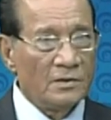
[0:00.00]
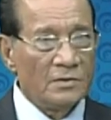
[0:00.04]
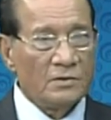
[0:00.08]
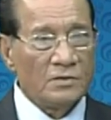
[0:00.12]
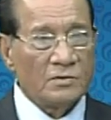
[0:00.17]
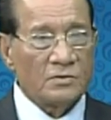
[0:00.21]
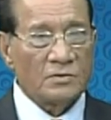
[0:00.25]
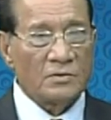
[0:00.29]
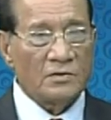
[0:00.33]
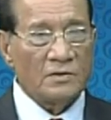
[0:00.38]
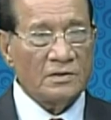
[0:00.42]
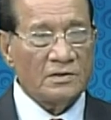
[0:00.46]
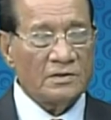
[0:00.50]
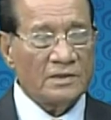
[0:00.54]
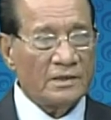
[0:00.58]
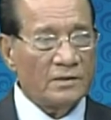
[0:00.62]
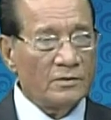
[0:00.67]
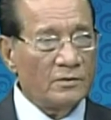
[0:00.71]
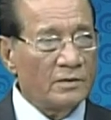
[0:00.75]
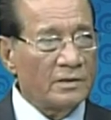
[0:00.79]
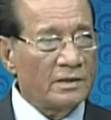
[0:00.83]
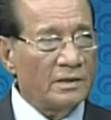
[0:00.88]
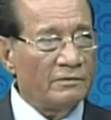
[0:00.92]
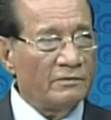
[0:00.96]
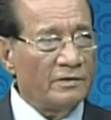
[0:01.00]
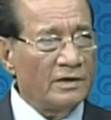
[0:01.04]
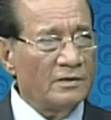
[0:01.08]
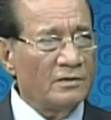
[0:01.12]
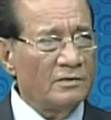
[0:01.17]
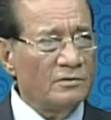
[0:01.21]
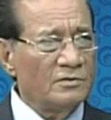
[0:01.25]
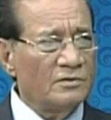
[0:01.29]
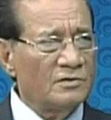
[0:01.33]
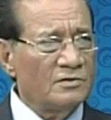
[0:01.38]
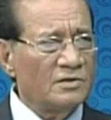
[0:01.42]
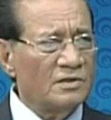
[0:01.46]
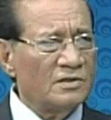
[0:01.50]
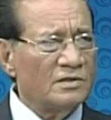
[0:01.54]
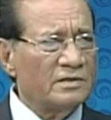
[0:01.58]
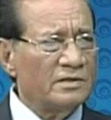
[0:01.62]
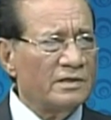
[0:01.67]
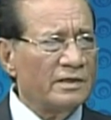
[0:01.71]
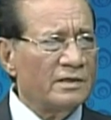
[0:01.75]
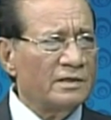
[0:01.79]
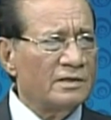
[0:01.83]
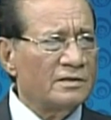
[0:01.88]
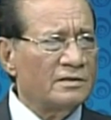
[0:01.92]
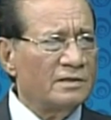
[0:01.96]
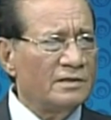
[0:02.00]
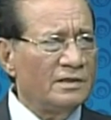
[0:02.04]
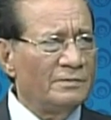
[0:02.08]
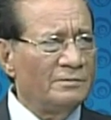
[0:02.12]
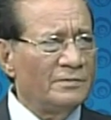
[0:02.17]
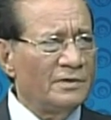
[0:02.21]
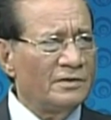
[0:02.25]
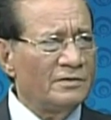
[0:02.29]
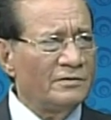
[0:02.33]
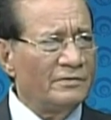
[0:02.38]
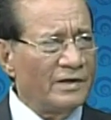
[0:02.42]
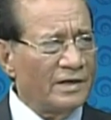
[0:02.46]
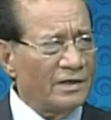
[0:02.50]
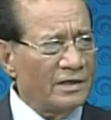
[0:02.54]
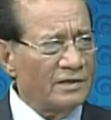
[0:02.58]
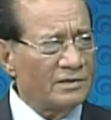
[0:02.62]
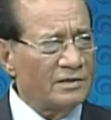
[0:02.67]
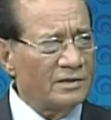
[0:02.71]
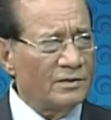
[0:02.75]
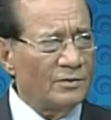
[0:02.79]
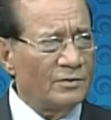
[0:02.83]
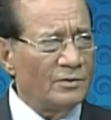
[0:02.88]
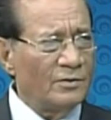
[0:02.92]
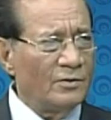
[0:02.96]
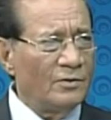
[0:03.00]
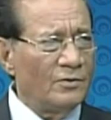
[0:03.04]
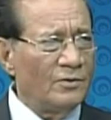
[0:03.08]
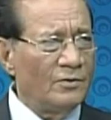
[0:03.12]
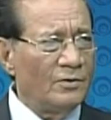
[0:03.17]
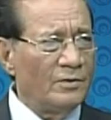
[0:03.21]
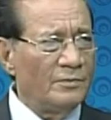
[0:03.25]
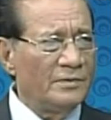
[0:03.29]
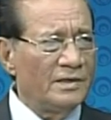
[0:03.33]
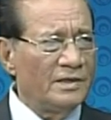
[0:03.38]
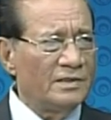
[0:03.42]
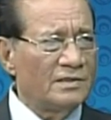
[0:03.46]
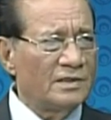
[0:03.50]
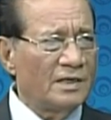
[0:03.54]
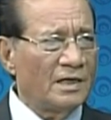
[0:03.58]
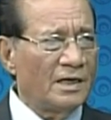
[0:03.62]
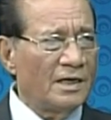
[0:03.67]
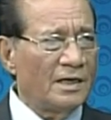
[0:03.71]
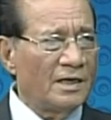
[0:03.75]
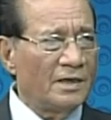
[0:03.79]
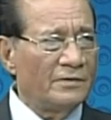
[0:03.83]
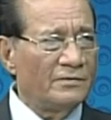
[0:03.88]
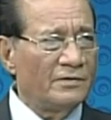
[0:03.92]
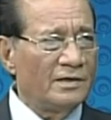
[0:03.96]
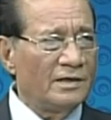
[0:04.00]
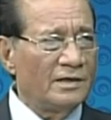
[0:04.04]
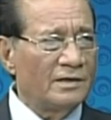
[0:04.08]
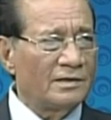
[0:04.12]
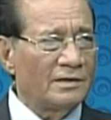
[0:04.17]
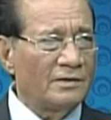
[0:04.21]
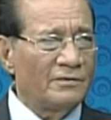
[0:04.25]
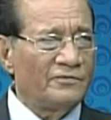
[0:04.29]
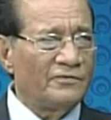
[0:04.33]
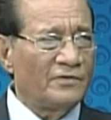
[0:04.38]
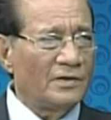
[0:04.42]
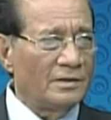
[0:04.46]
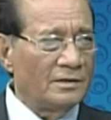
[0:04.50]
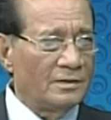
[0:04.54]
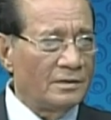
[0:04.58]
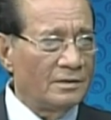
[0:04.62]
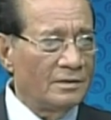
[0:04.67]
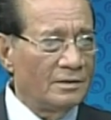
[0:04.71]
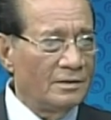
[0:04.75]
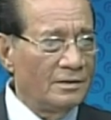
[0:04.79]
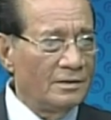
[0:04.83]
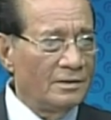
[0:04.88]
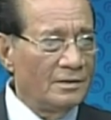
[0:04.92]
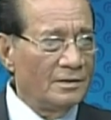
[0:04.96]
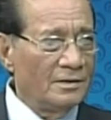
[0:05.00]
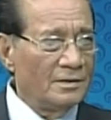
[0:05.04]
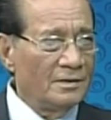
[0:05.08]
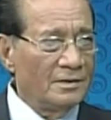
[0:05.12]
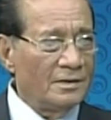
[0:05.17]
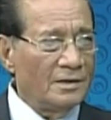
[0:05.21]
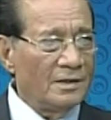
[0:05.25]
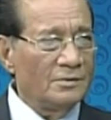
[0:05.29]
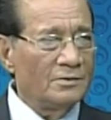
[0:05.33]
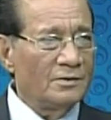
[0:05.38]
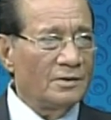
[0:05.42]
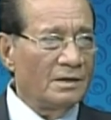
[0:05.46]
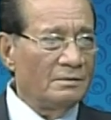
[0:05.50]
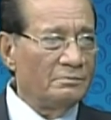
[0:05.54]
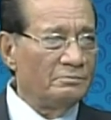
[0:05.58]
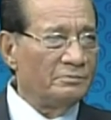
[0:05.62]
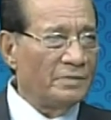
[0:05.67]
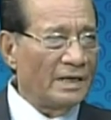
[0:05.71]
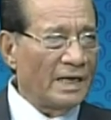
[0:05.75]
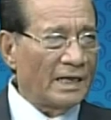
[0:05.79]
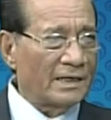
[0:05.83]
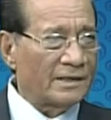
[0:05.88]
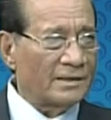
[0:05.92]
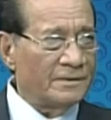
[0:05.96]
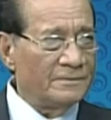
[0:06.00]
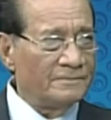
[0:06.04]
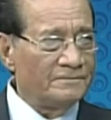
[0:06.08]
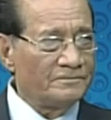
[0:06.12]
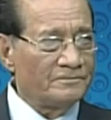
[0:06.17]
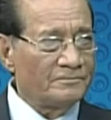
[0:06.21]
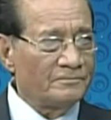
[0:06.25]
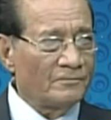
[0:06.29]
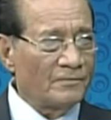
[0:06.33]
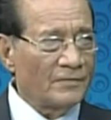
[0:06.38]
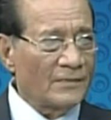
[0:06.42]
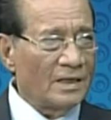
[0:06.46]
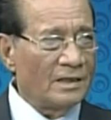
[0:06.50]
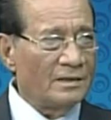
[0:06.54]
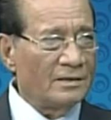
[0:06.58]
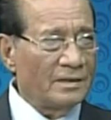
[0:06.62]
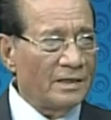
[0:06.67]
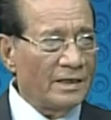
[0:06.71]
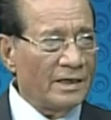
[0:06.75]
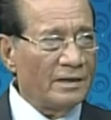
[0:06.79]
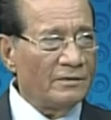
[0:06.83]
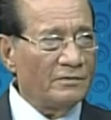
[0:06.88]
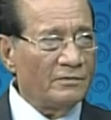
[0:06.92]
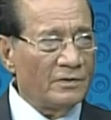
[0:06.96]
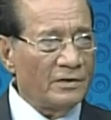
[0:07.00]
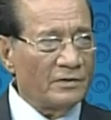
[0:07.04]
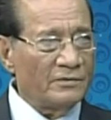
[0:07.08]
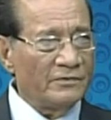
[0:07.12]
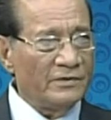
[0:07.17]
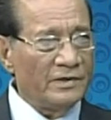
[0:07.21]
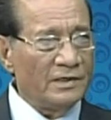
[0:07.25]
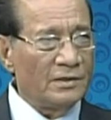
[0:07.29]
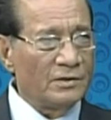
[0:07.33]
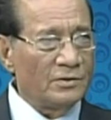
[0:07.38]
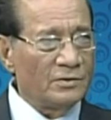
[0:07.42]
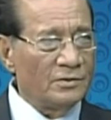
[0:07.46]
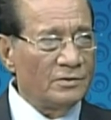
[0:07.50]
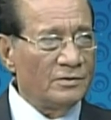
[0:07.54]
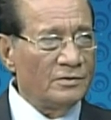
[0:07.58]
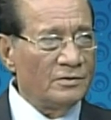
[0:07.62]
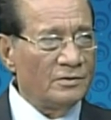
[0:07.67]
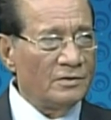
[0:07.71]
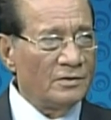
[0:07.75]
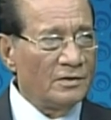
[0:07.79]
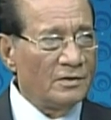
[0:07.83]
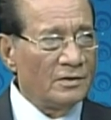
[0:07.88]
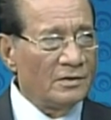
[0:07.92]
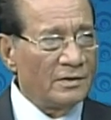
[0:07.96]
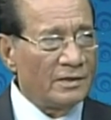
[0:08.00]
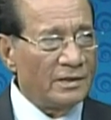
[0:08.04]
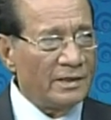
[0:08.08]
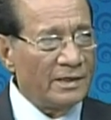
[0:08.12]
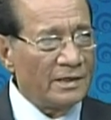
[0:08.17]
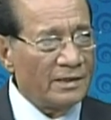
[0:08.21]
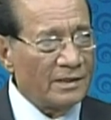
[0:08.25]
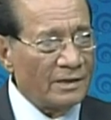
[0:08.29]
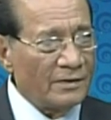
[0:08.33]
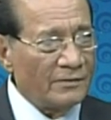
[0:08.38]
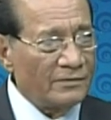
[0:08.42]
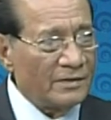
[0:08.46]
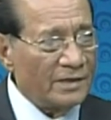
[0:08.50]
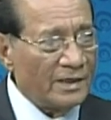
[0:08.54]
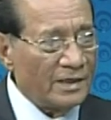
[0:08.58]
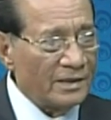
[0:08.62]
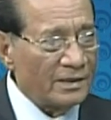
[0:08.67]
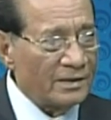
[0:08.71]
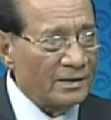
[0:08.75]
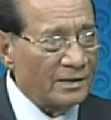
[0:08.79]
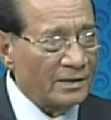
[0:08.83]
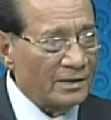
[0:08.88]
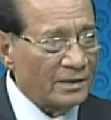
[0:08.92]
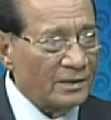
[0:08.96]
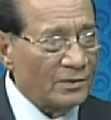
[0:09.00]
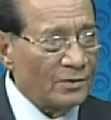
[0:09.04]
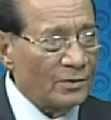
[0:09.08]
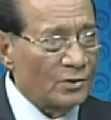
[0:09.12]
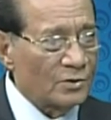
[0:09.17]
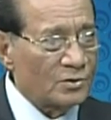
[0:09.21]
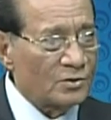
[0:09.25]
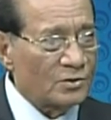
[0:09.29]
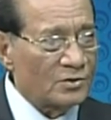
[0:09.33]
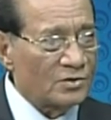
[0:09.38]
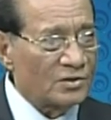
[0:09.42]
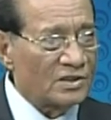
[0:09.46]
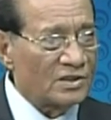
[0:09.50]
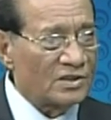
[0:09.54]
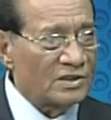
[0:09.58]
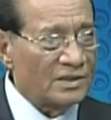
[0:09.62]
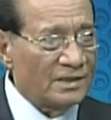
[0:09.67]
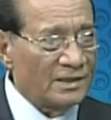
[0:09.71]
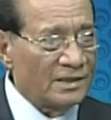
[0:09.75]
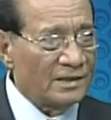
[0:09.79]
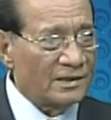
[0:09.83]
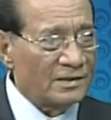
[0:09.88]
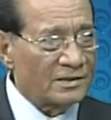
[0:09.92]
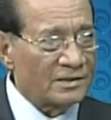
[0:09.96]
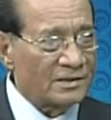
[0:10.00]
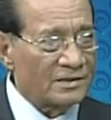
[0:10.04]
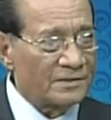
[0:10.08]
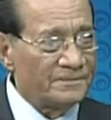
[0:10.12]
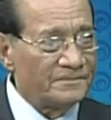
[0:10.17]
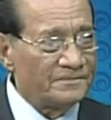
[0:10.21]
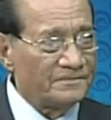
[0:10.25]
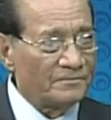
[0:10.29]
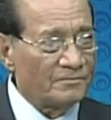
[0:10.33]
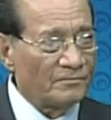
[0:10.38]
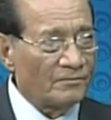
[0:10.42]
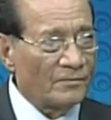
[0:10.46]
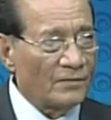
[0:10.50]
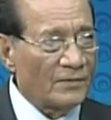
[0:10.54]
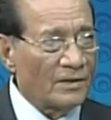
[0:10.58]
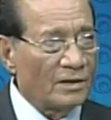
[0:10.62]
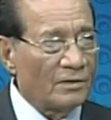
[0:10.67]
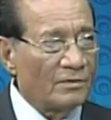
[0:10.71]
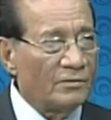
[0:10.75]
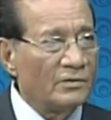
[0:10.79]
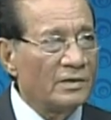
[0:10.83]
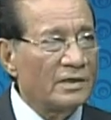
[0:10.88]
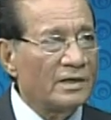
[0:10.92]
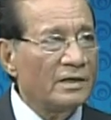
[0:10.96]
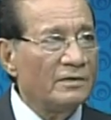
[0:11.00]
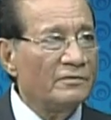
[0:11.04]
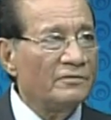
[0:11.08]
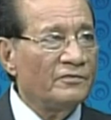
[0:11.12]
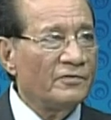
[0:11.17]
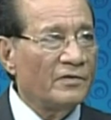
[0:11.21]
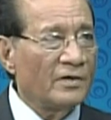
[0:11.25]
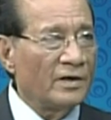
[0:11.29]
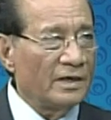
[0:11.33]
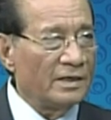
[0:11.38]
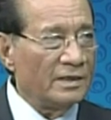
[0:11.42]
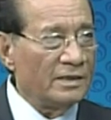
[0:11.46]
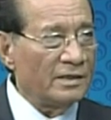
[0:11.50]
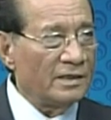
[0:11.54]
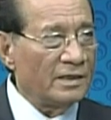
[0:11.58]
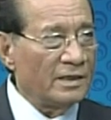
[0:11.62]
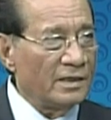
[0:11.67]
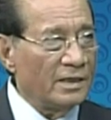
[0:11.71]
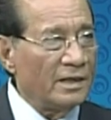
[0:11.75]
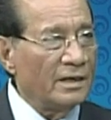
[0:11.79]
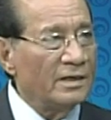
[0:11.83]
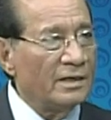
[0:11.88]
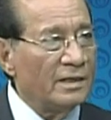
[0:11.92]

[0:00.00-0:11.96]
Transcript: So I said, okay, why don't you just take a 3-month vacation, go home, enjoy, have a little fun, and you come back. Exactly. And then what we'll do, end of that close to 6 years, we can file an